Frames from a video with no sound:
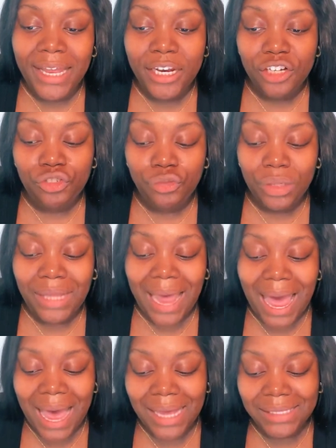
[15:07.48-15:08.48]
industry that
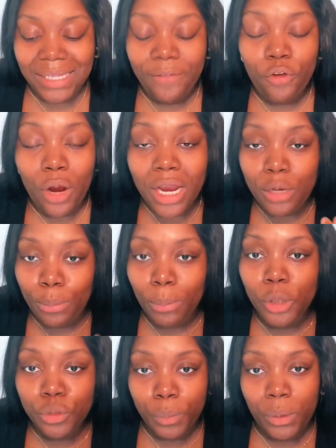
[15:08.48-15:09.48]
has, if you're in
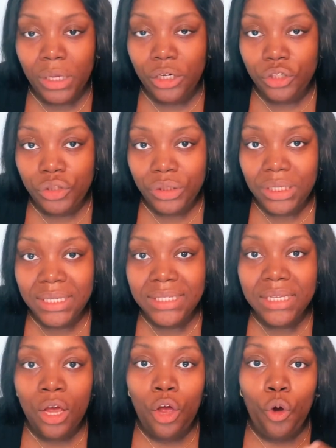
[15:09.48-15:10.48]
multiple
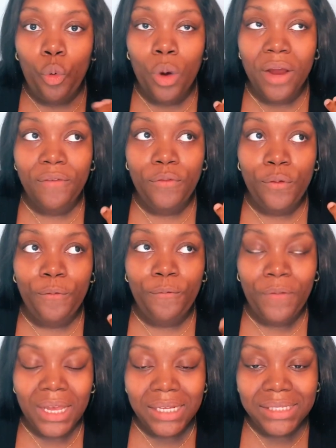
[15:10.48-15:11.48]
industries, or if you
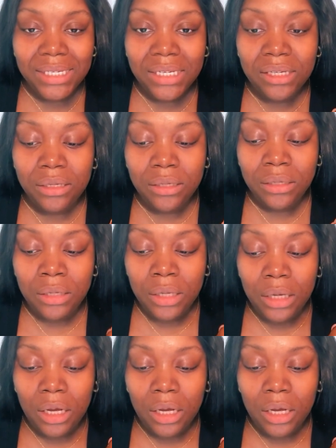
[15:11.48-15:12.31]
fit into